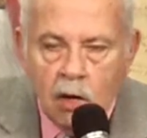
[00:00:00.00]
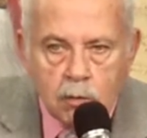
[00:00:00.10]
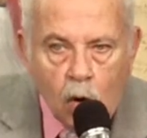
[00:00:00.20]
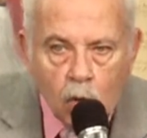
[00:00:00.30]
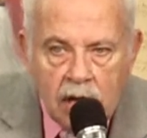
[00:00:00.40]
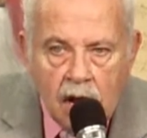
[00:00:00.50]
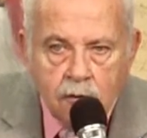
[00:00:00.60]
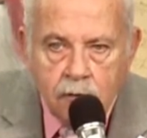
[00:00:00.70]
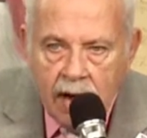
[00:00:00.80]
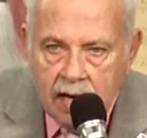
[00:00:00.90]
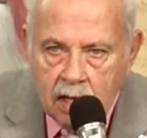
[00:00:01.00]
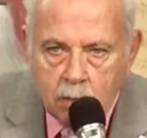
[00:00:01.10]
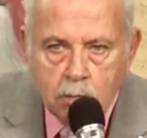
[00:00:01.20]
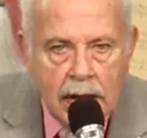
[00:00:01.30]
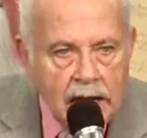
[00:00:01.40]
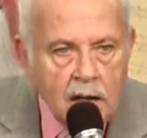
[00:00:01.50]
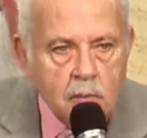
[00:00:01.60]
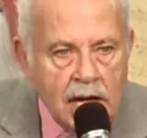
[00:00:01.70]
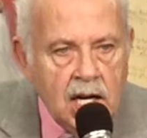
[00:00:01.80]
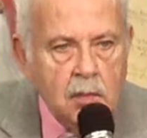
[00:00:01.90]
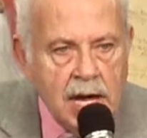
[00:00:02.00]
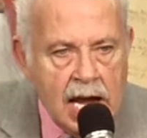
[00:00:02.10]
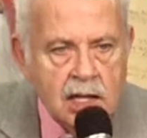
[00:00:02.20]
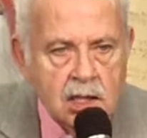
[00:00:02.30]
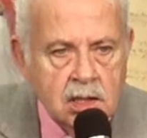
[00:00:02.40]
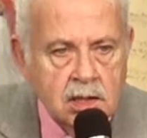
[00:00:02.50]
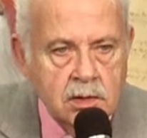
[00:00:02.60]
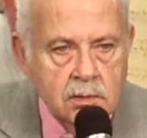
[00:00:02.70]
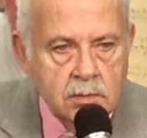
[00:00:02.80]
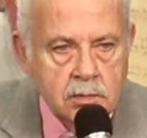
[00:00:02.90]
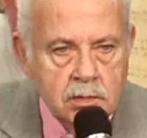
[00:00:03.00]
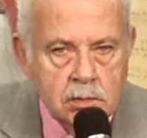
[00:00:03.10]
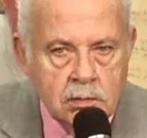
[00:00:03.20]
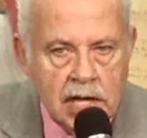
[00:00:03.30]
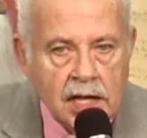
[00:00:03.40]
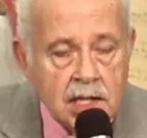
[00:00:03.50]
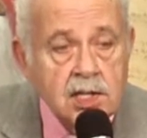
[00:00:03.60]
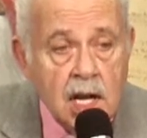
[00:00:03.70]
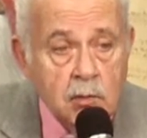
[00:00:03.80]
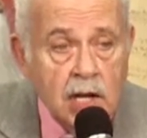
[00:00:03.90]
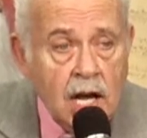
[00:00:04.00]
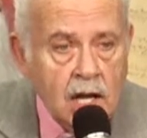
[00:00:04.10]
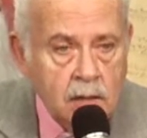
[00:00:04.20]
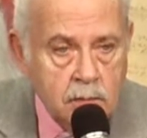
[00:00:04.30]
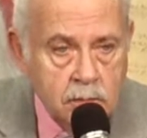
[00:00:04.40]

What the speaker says: But we are fighting many, many battles at the same time.